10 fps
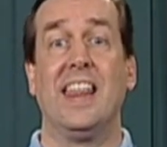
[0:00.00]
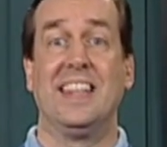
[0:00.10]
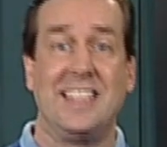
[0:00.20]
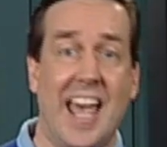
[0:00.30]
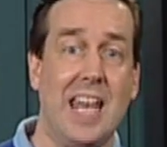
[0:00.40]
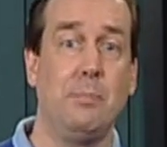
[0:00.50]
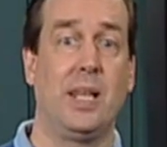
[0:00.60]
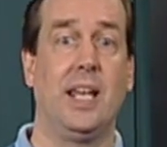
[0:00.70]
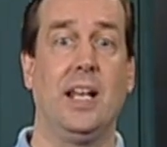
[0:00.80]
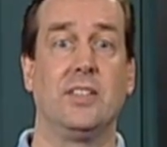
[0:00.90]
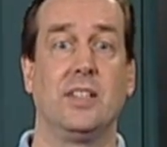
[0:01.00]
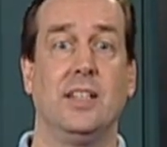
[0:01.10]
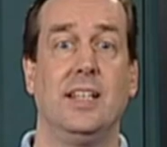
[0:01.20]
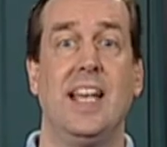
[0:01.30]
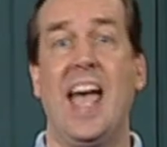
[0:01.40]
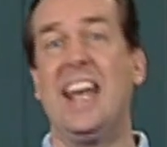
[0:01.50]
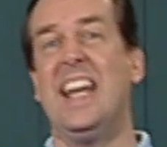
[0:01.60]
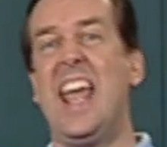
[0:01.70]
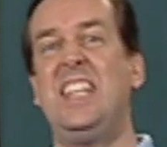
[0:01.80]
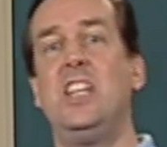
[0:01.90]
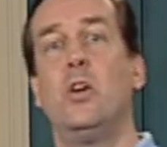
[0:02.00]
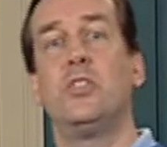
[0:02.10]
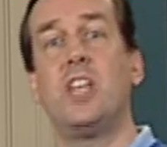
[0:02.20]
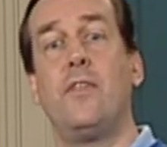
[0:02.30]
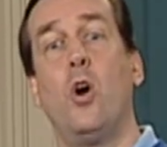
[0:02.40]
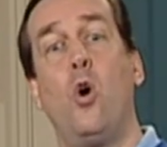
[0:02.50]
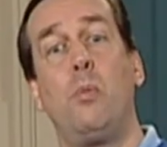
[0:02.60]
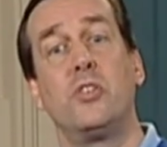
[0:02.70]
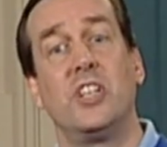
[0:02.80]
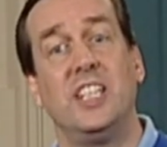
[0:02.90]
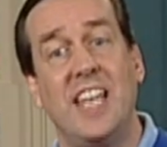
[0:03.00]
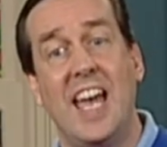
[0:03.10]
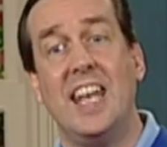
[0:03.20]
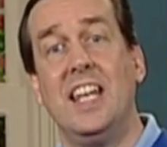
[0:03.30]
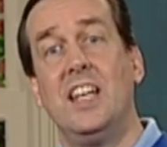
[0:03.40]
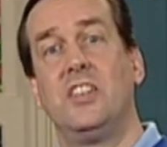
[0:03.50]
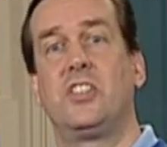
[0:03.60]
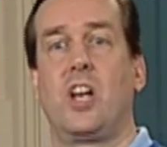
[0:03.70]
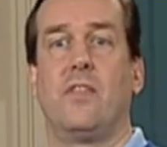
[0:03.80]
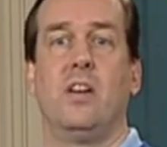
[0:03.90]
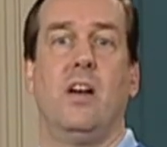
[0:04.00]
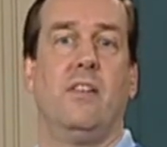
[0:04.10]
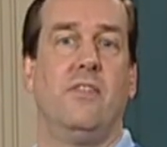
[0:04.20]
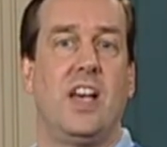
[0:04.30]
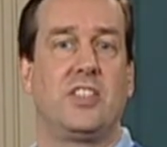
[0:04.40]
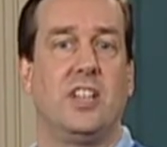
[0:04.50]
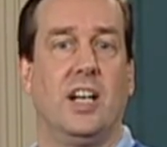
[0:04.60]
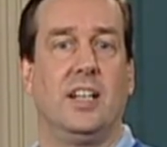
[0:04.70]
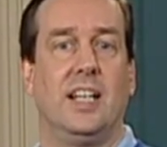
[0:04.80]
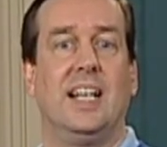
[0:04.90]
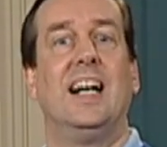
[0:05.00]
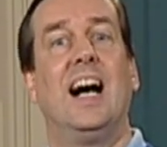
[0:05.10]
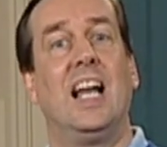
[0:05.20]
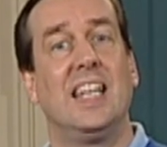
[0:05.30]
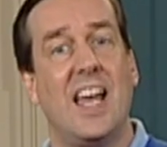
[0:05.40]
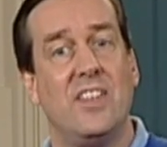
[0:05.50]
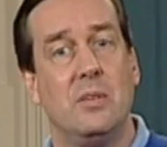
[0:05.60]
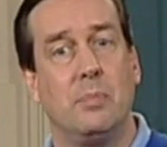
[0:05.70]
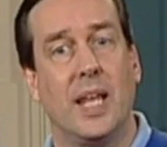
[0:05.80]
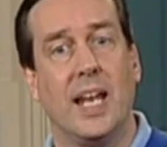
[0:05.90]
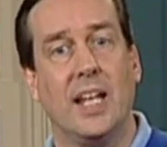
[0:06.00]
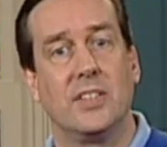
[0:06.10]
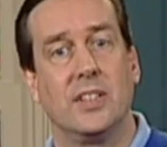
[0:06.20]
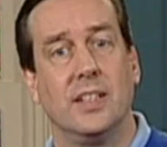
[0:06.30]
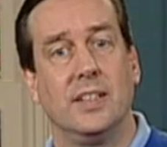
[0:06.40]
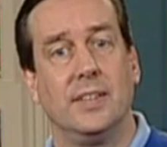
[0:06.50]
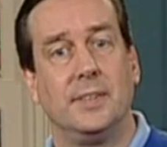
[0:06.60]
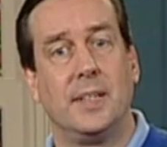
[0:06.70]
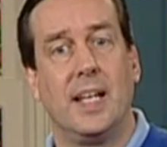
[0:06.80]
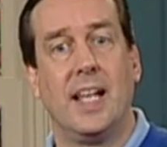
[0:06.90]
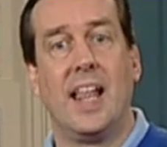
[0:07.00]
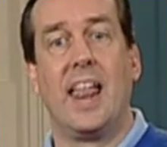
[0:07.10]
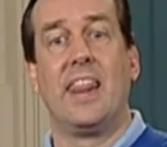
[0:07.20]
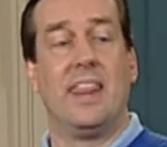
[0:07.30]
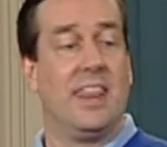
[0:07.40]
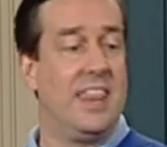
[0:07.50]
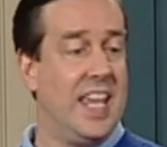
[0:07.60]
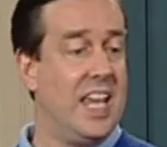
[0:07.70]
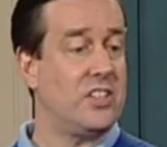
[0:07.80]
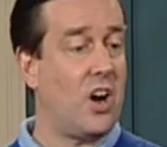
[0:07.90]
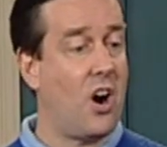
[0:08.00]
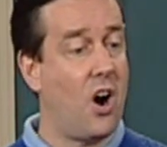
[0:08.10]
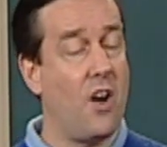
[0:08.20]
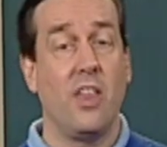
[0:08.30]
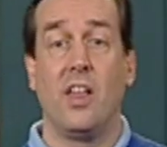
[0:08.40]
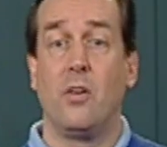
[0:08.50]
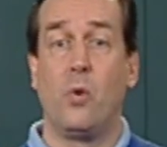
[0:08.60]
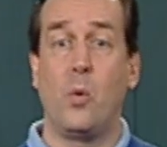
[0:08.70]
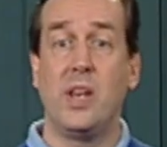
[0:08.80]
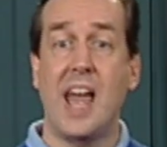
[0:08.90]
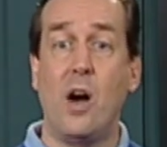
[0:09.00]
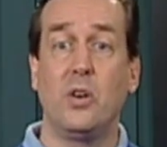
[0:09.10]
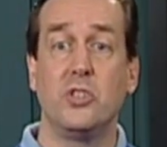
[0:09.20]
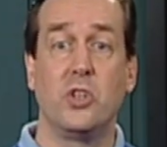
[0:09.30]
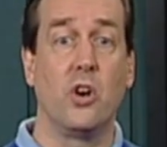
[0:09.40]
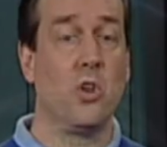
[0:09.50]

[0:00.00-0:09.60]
10 planets. And in 1807, Olbers again discovered Vesta, 11 planets. These are what we now consider the